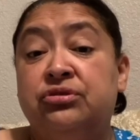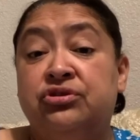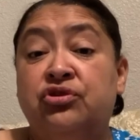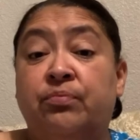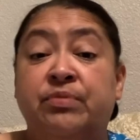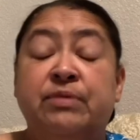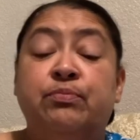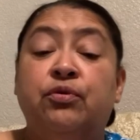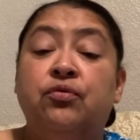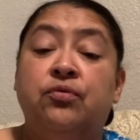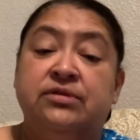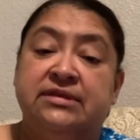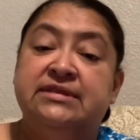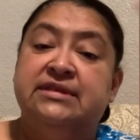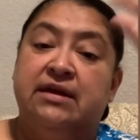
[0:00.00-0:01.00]
so people
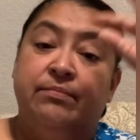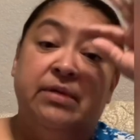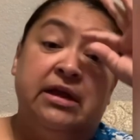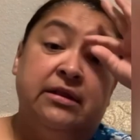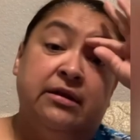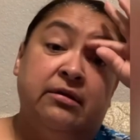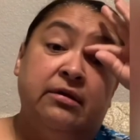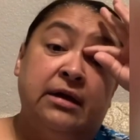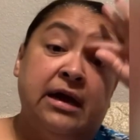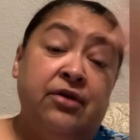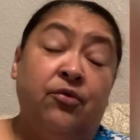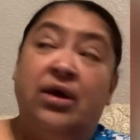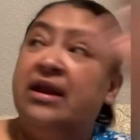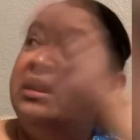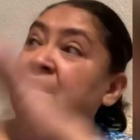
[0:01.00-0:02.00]
won't step on there. I don't
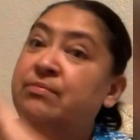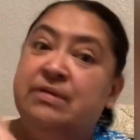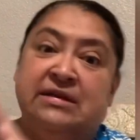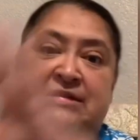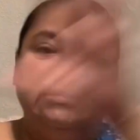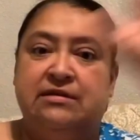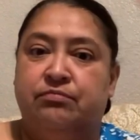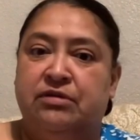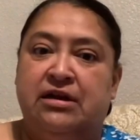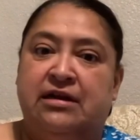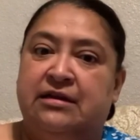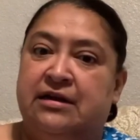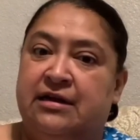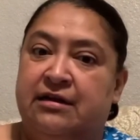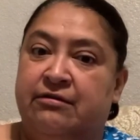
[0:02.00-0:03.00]
want anybody stepping on
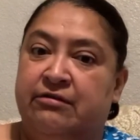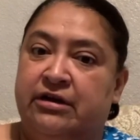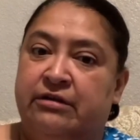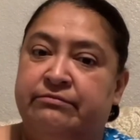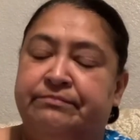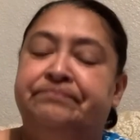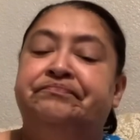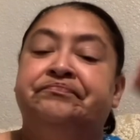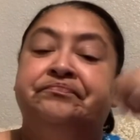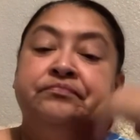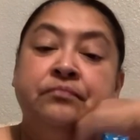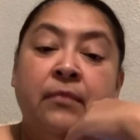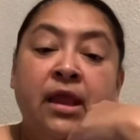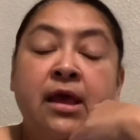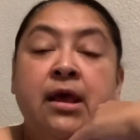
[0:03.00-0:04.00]
that area.
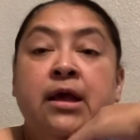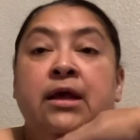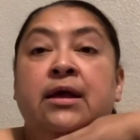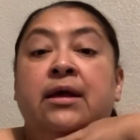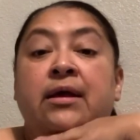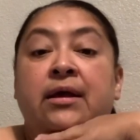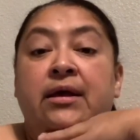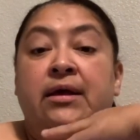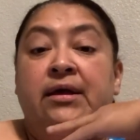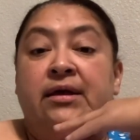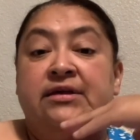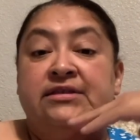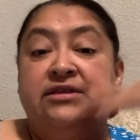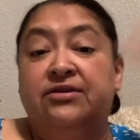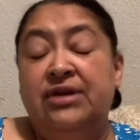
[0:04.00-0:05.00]

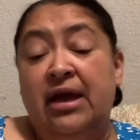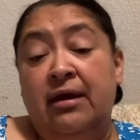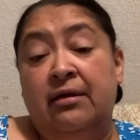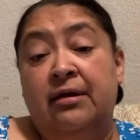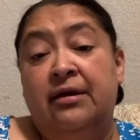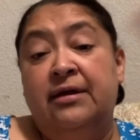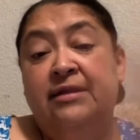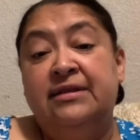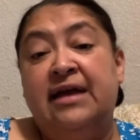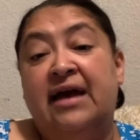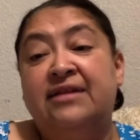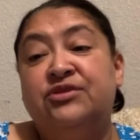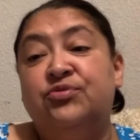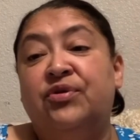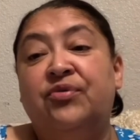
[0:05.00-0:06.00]
So yeah,
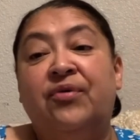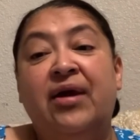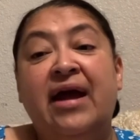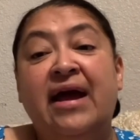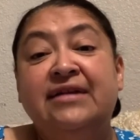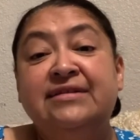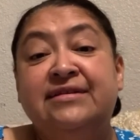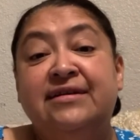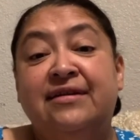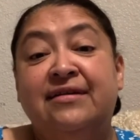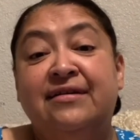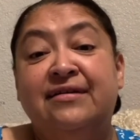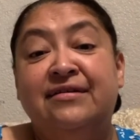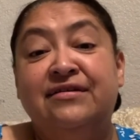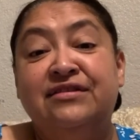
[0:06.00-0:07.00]
that's where we're at.
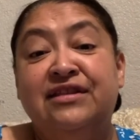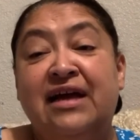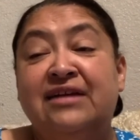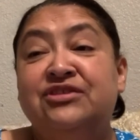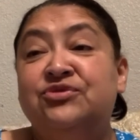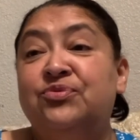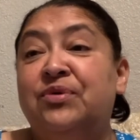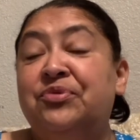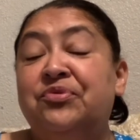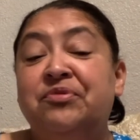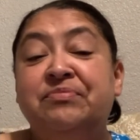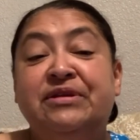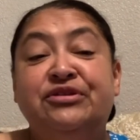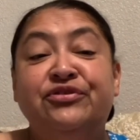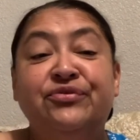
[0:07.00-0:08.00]
That's what we'll
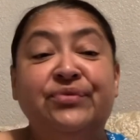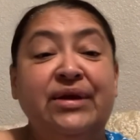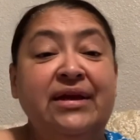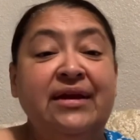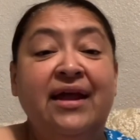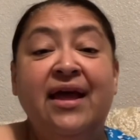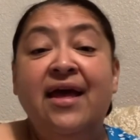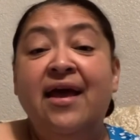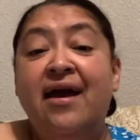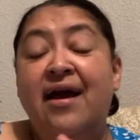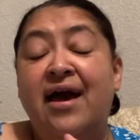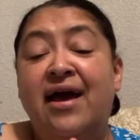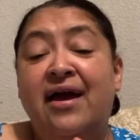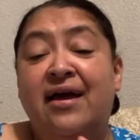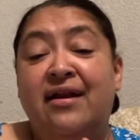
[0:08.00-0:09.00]
be doing.
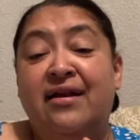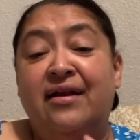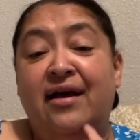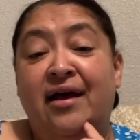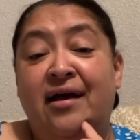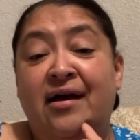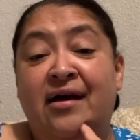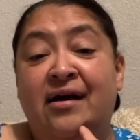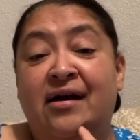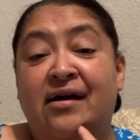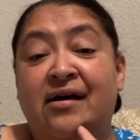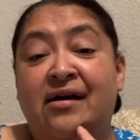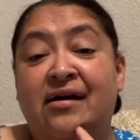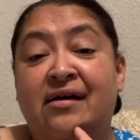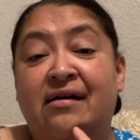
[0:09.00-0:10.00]
And
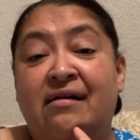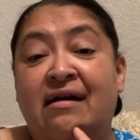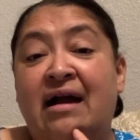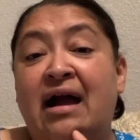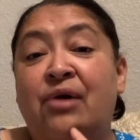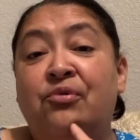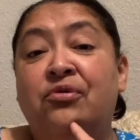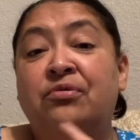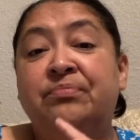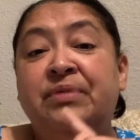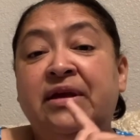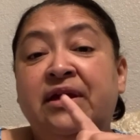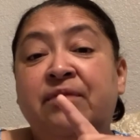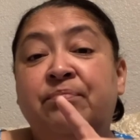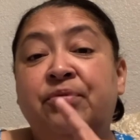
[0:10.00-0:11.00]
I will
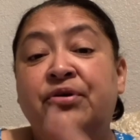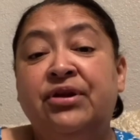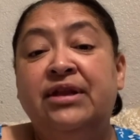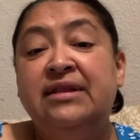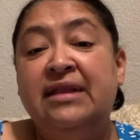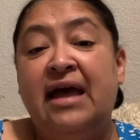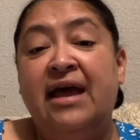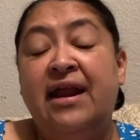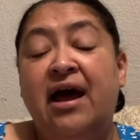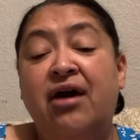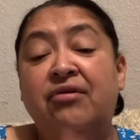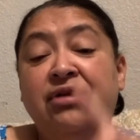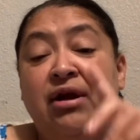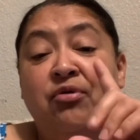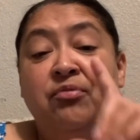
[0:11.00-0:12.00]
be putting that
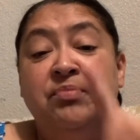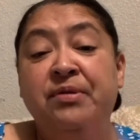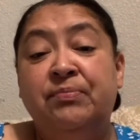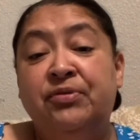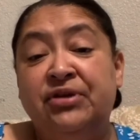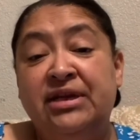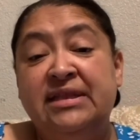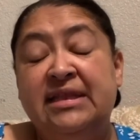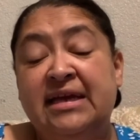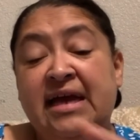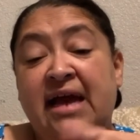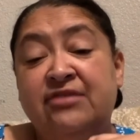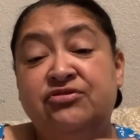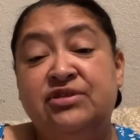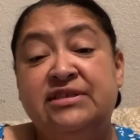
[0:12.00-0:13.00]
out. I will be putting the
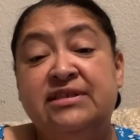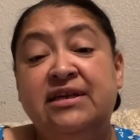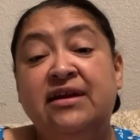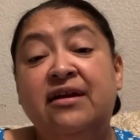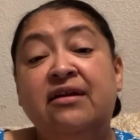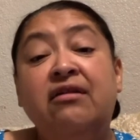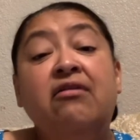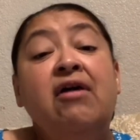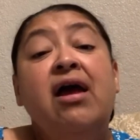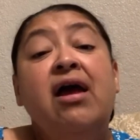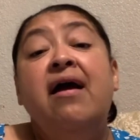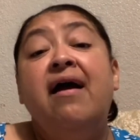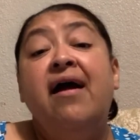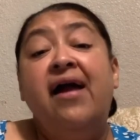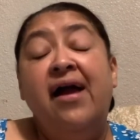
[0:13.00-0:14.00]
address here.
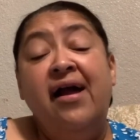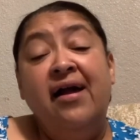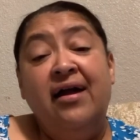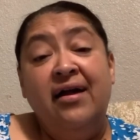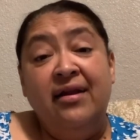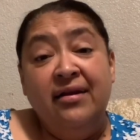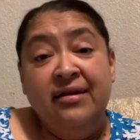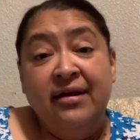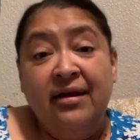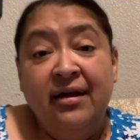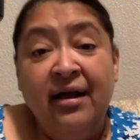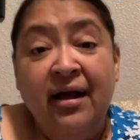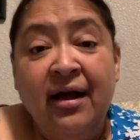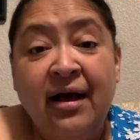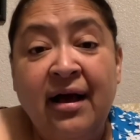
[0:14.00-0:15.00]
And
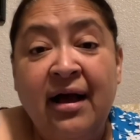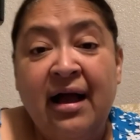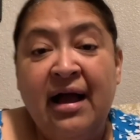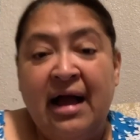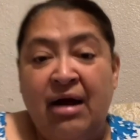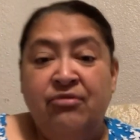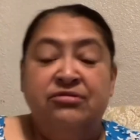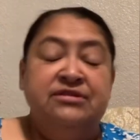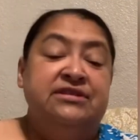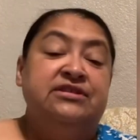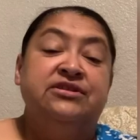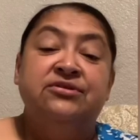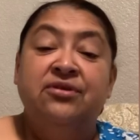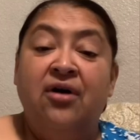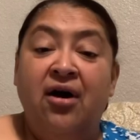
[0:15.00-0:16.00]
I will see
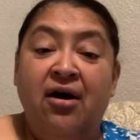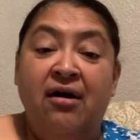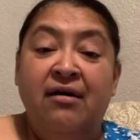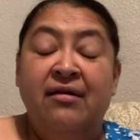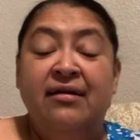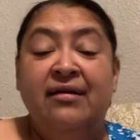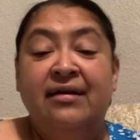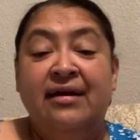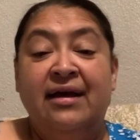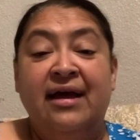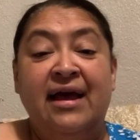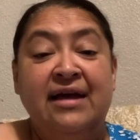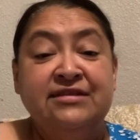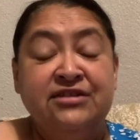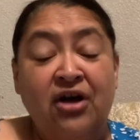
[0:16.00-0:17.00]
you all.
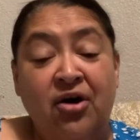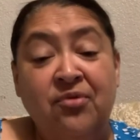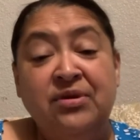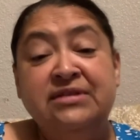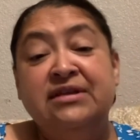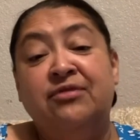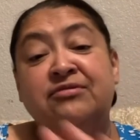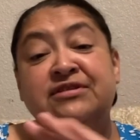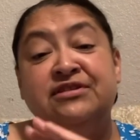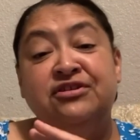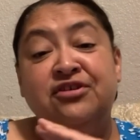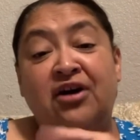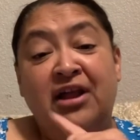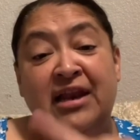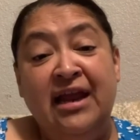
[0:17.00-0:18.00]
As always, I will see
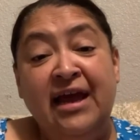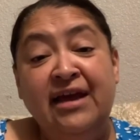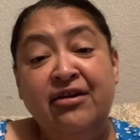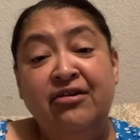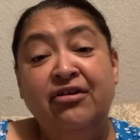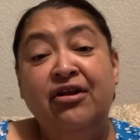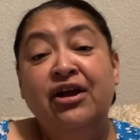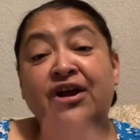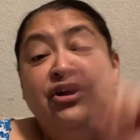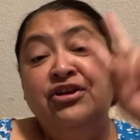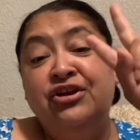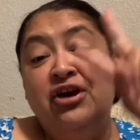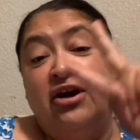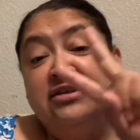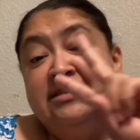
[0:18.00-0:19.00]
you all later.
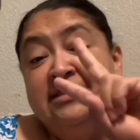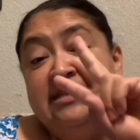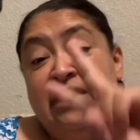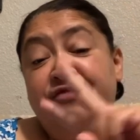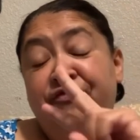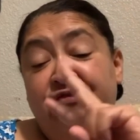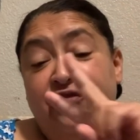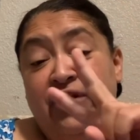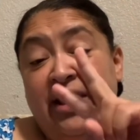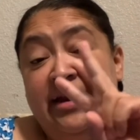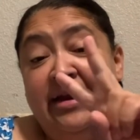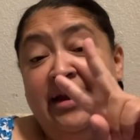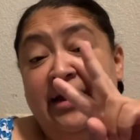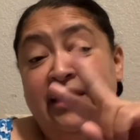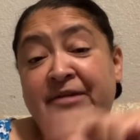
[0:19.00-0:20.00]
Y'all stay
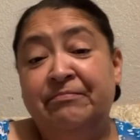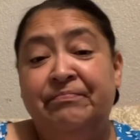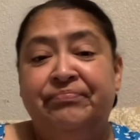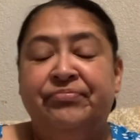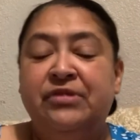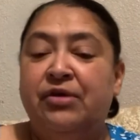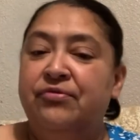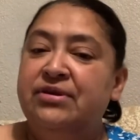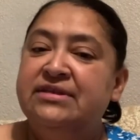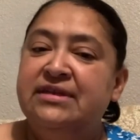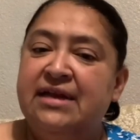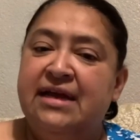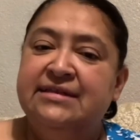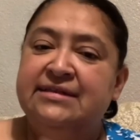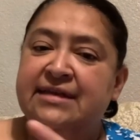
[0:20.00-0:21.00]
friendly. The reason
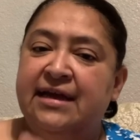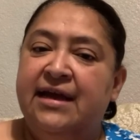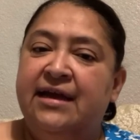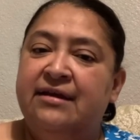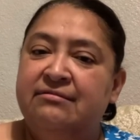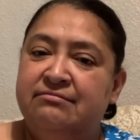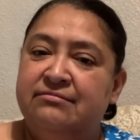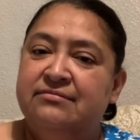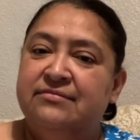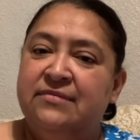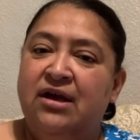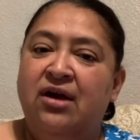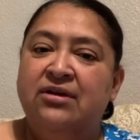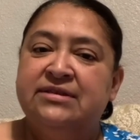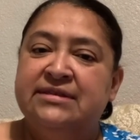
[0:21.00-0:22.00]
I say
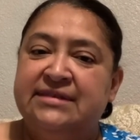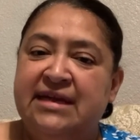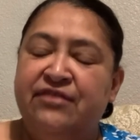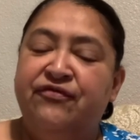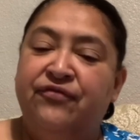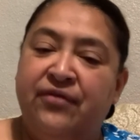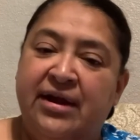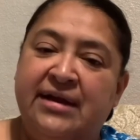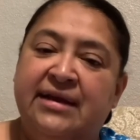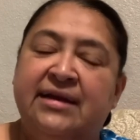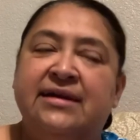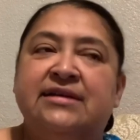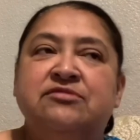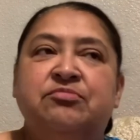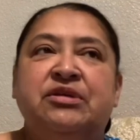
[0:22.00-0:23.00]
stay
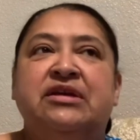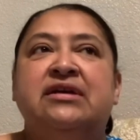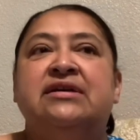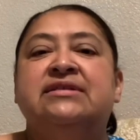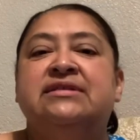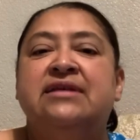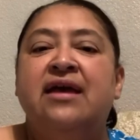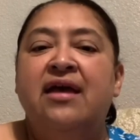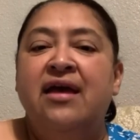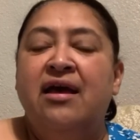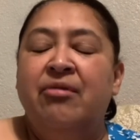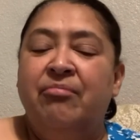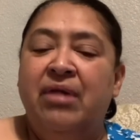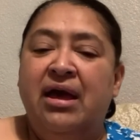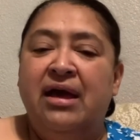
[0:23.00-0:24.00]
friendly is because,
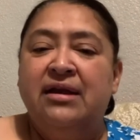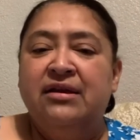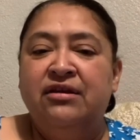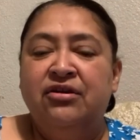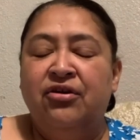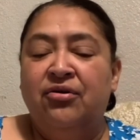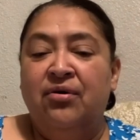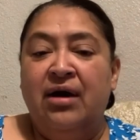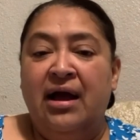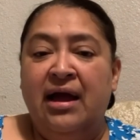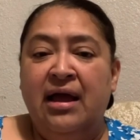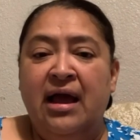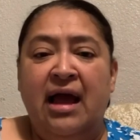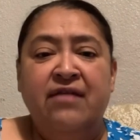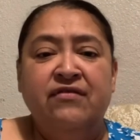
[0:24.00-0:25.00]
man, you know,
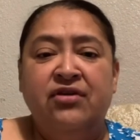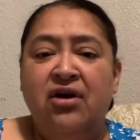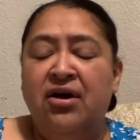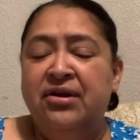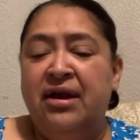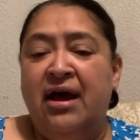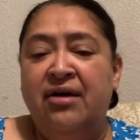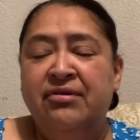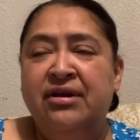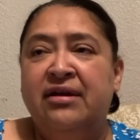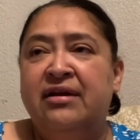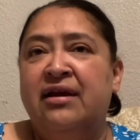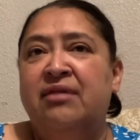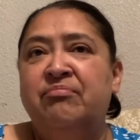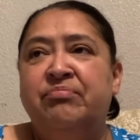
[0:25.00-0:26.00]
I've gone out
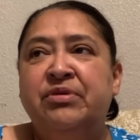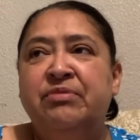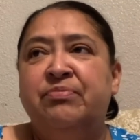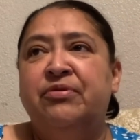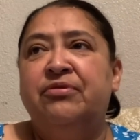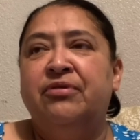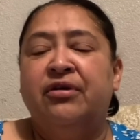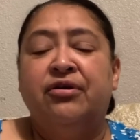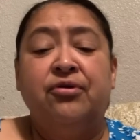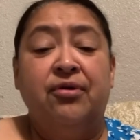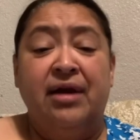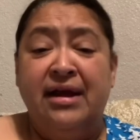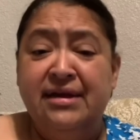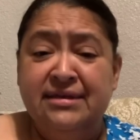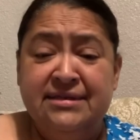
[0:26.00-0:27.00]
and people are
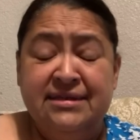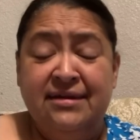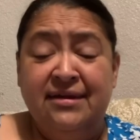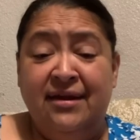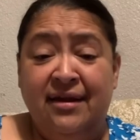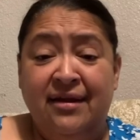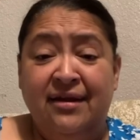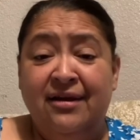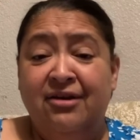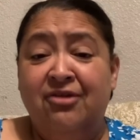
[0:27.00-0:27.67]
crazy,